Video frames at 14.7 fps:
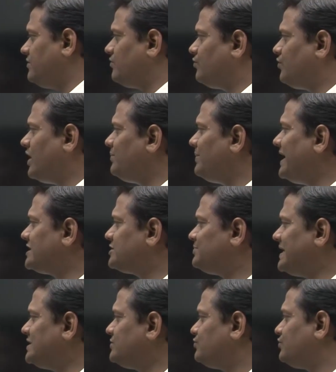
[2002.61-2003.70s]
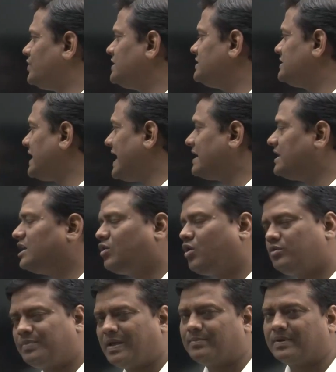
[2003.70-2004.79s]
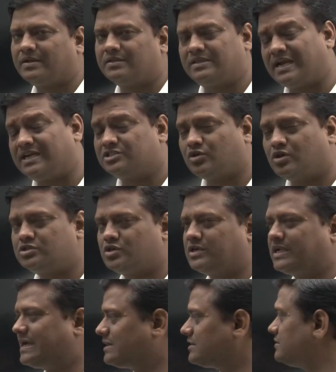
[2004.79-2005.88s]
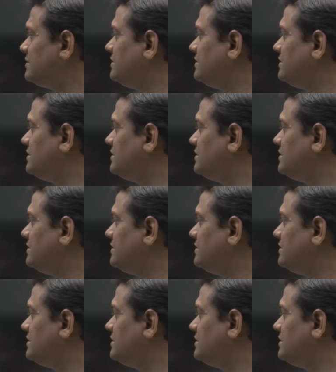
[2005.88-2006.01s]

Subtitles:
One may express one's anger on paper. That is also correct.